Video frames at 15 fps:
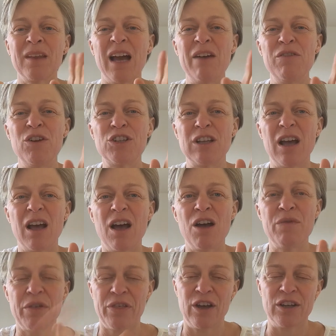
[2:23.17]
I've lost
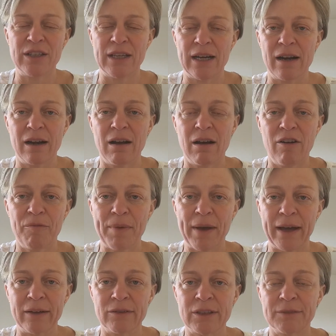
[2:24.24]
over 13.5
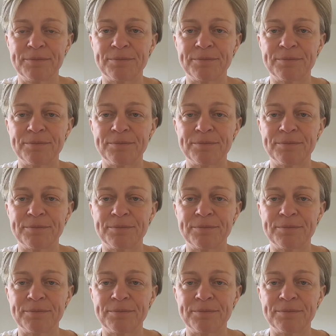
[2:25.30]
pounds.